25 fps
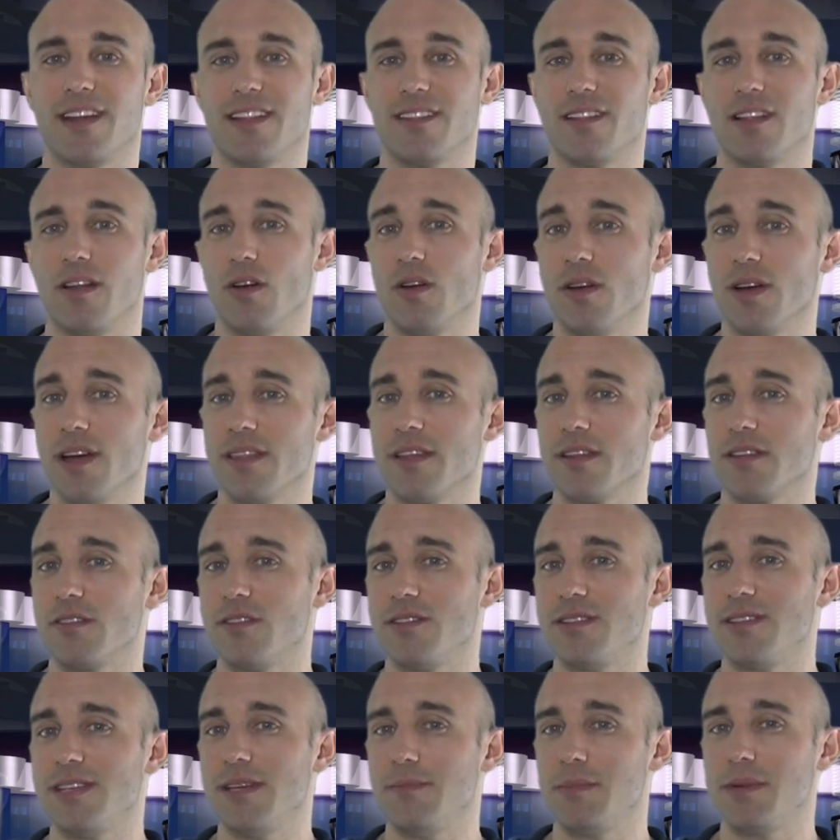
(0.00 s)
And the longer that
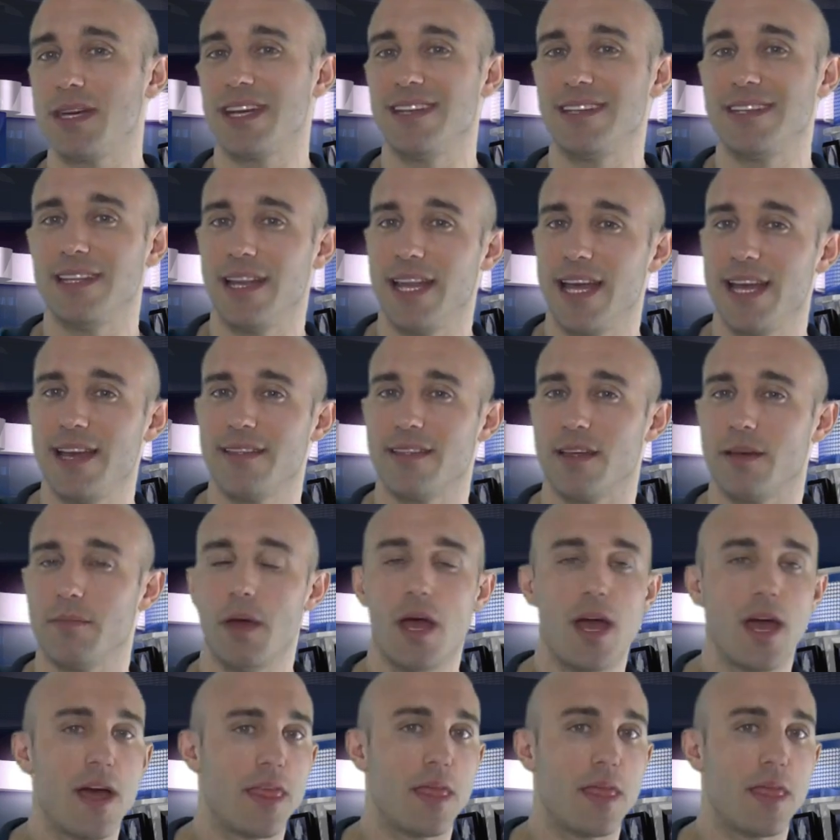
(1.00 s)
your team can delay them,